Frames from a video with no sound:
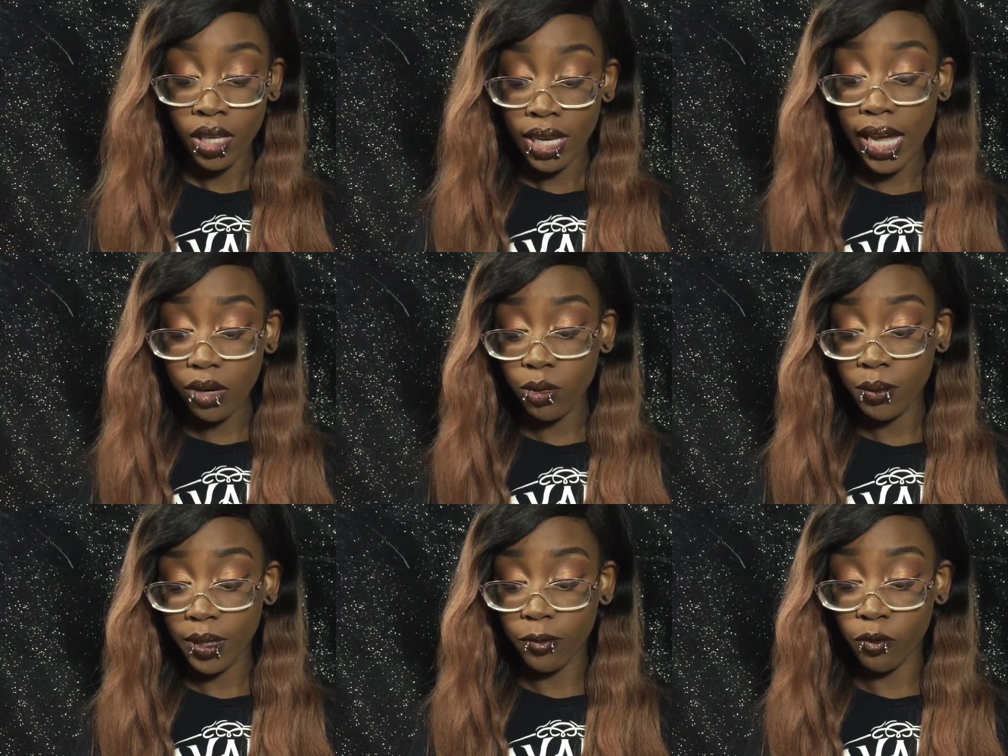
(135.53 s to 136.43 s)
Got
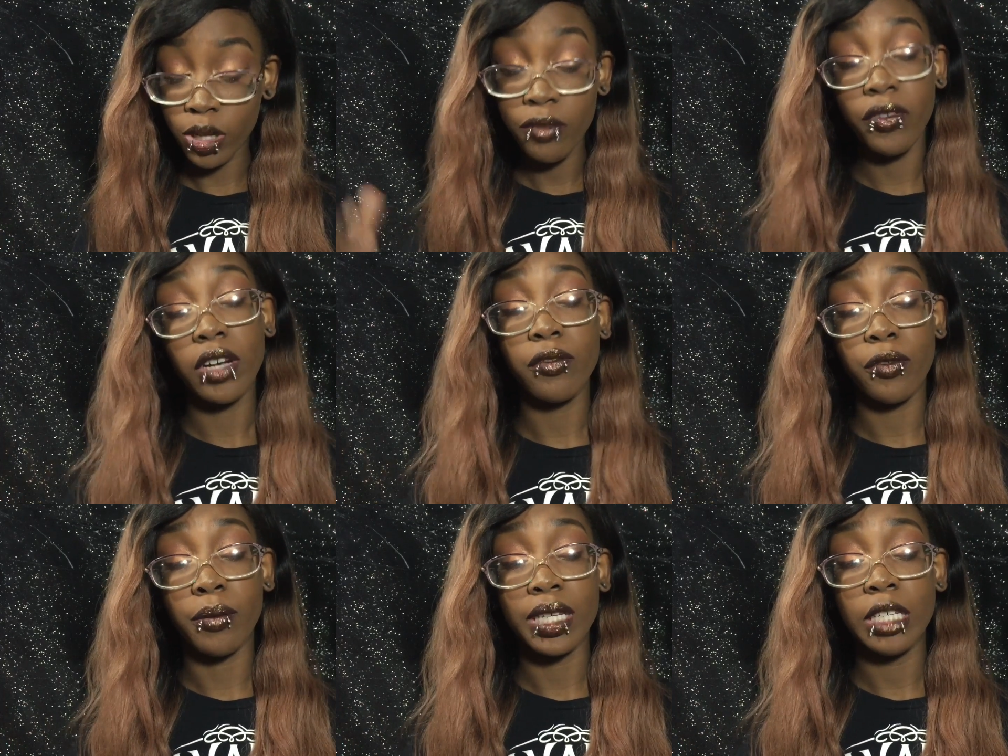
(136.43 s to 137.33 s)
a refund
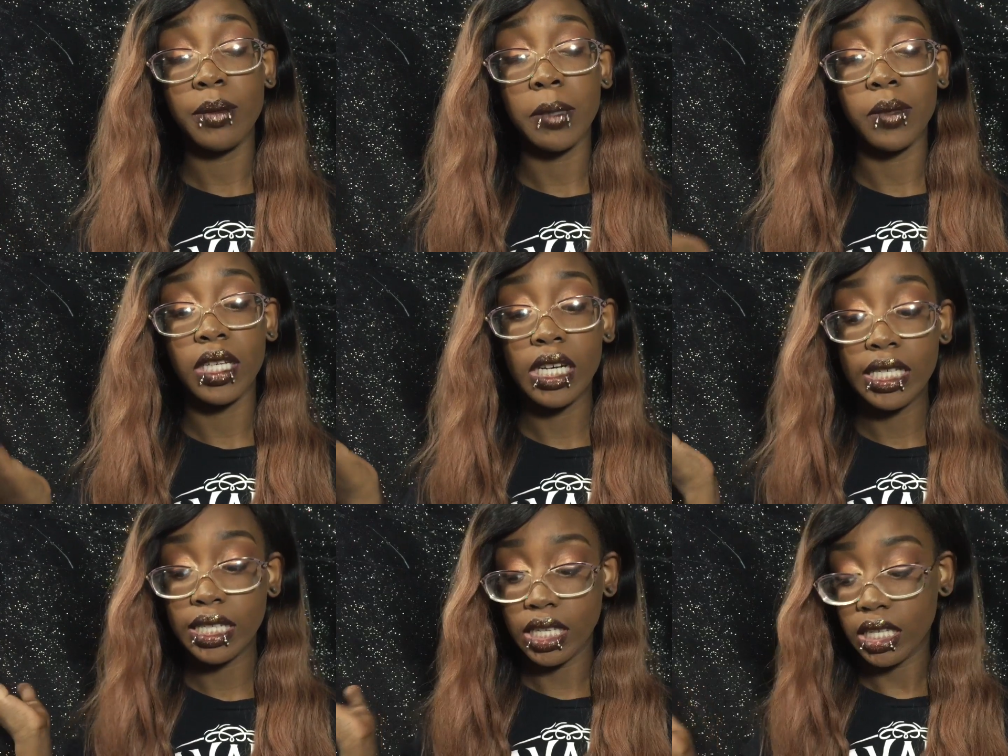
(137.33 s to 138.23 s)
from eBay
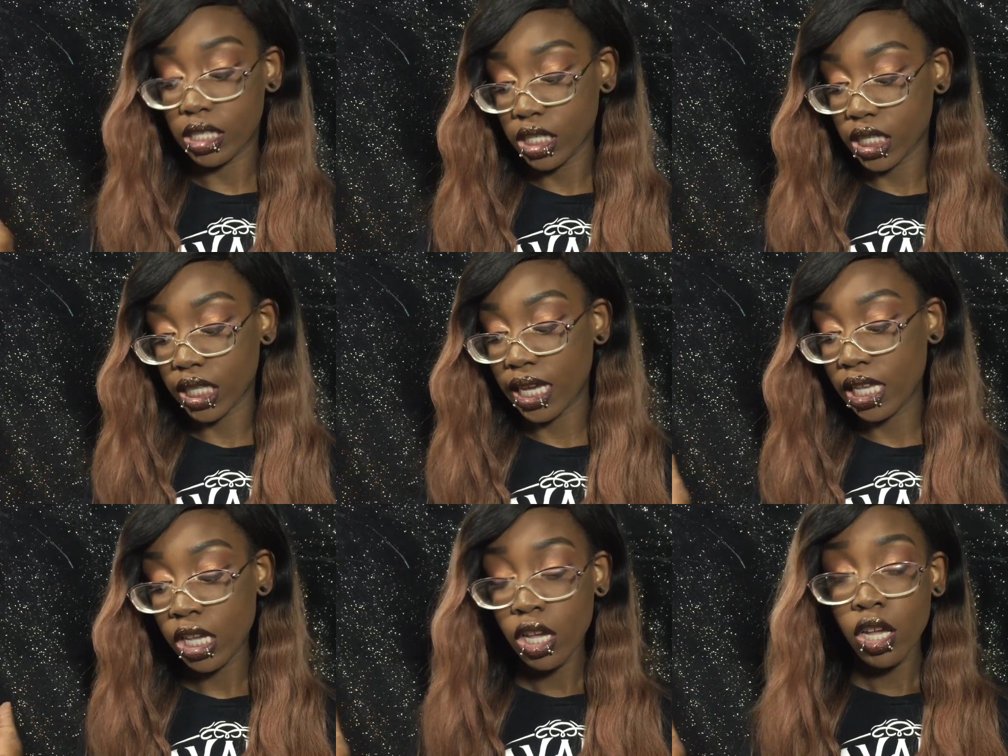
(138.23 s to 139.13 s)
because it took like
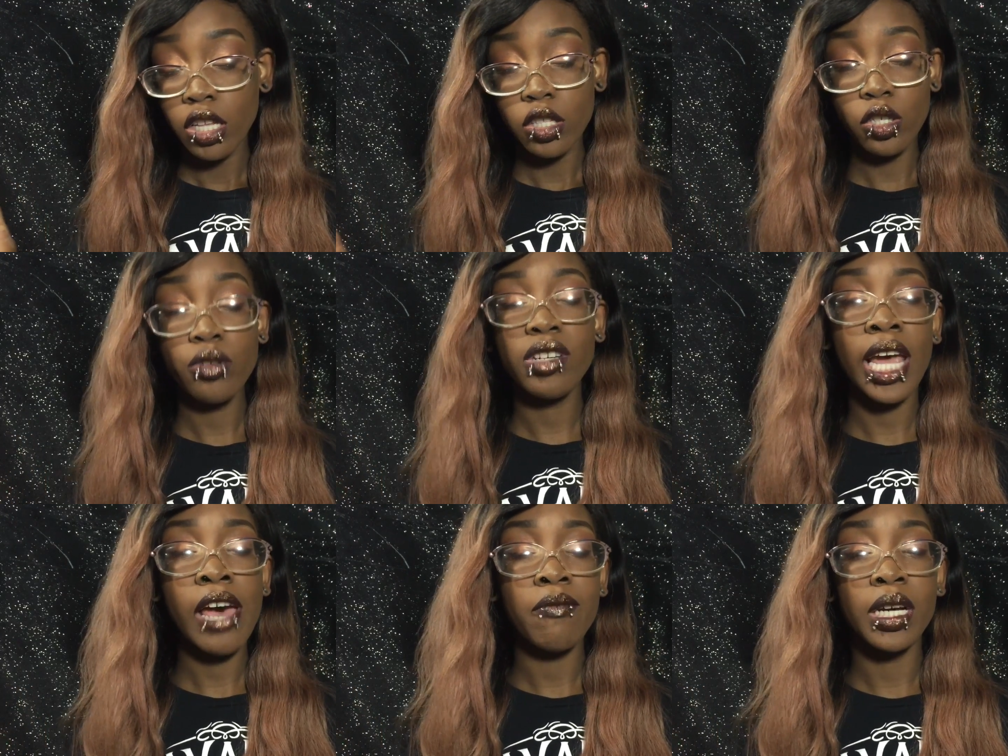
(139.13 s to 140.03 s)

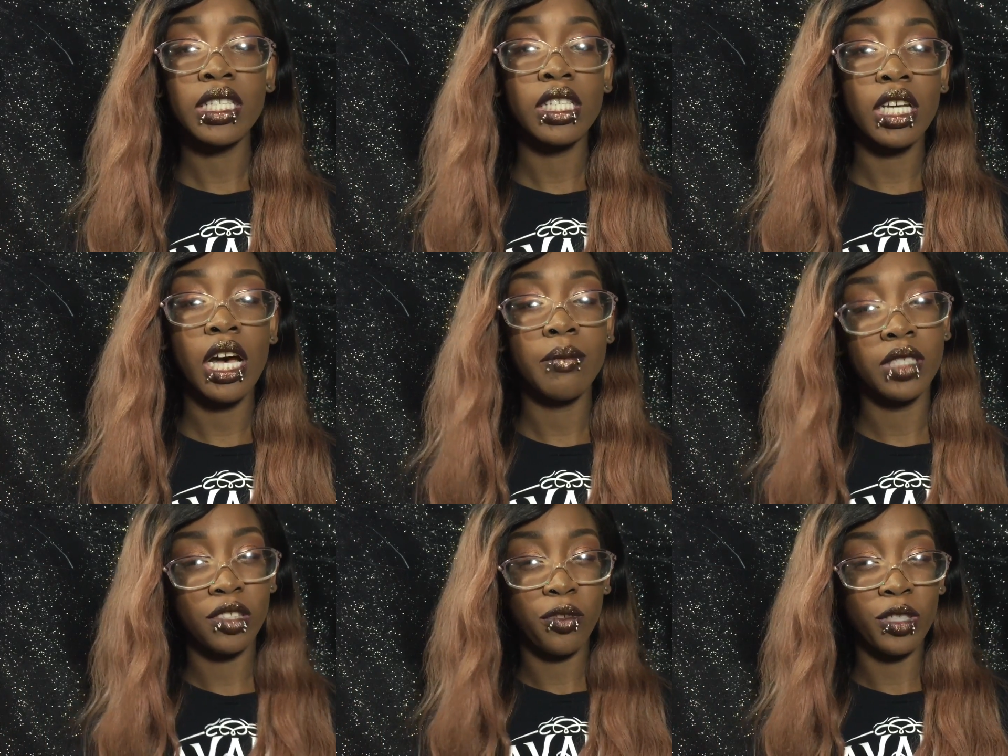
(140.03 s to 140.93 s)
2.5 months to come
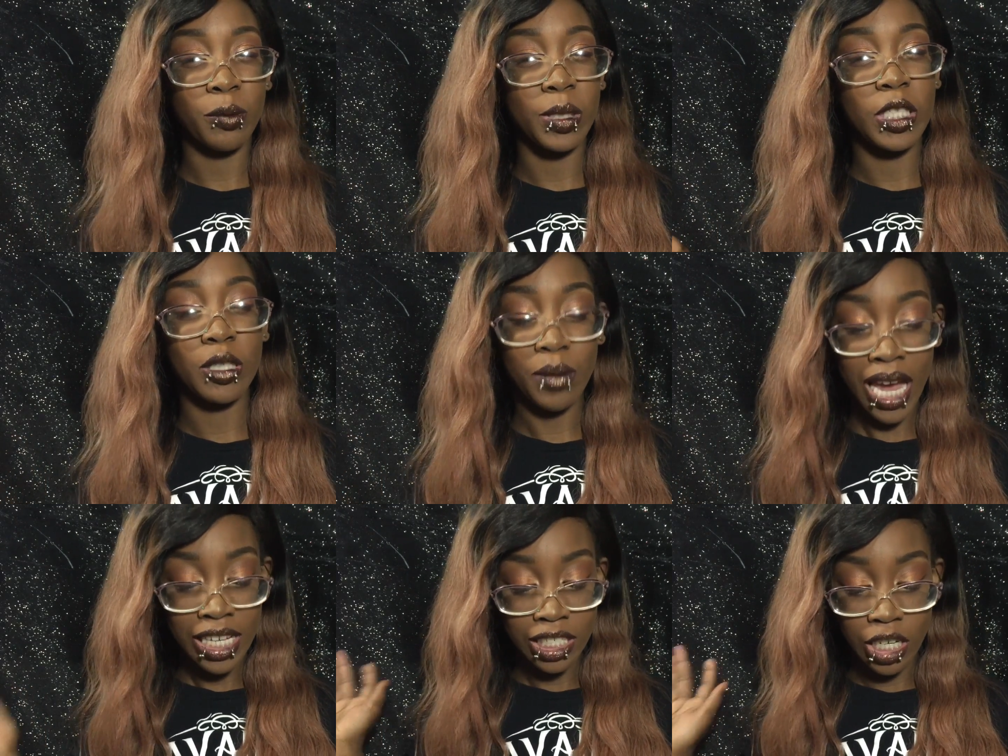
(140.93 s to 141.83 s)
just for it to be
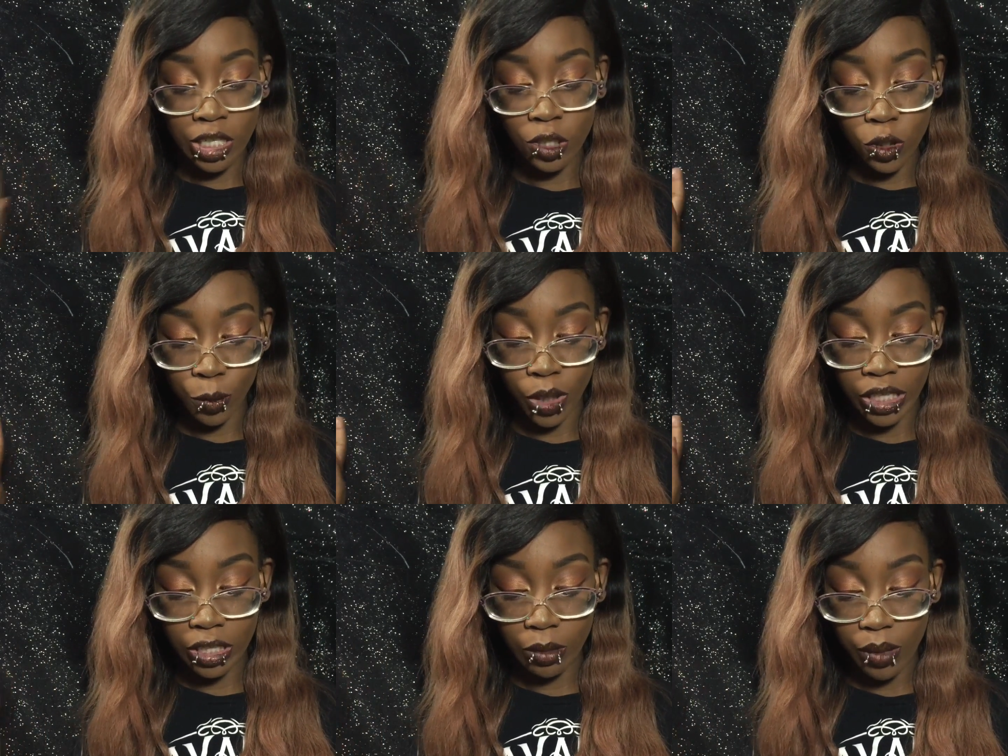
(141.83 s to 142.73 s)
smashed, unusable,
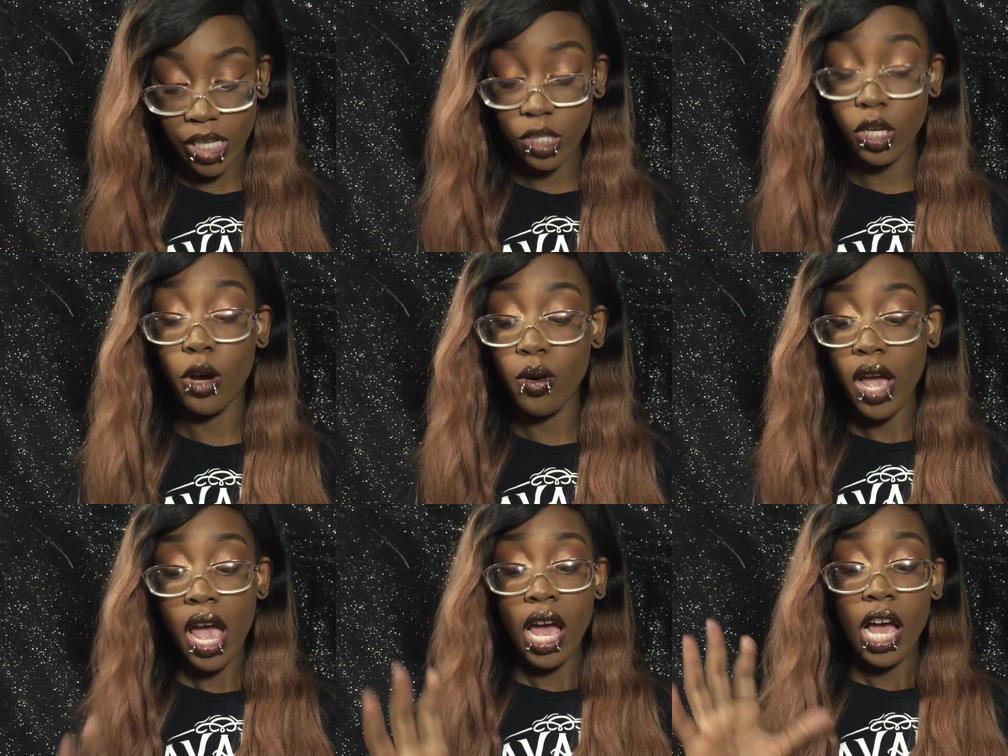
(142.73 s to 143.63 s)
and just a mess. So
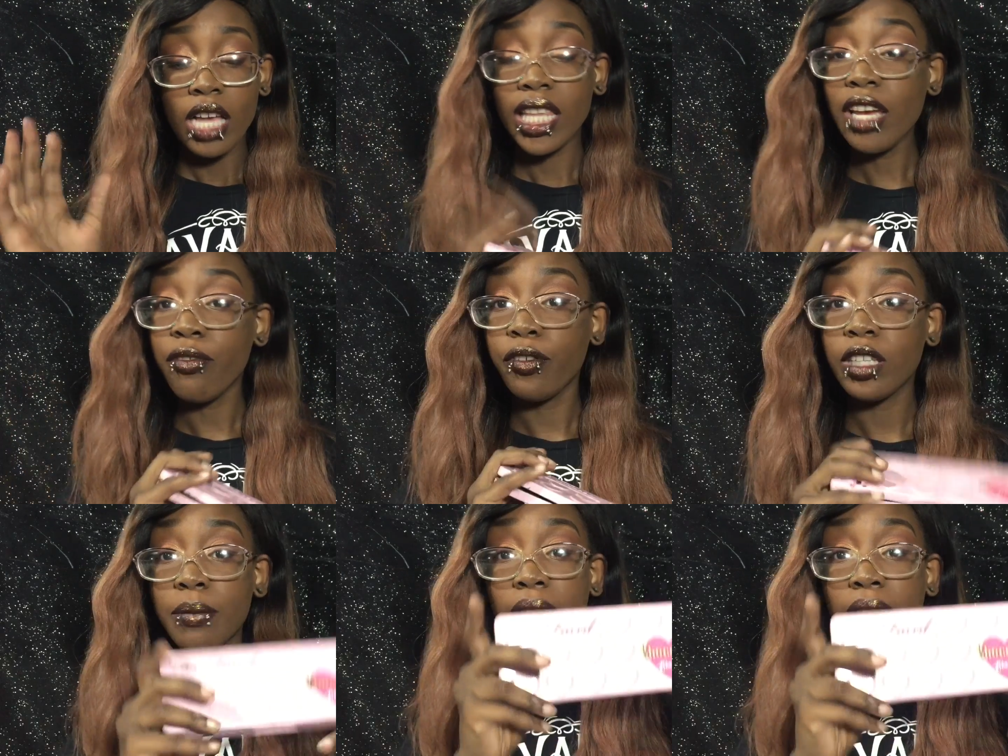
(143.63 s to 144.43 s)
thankfully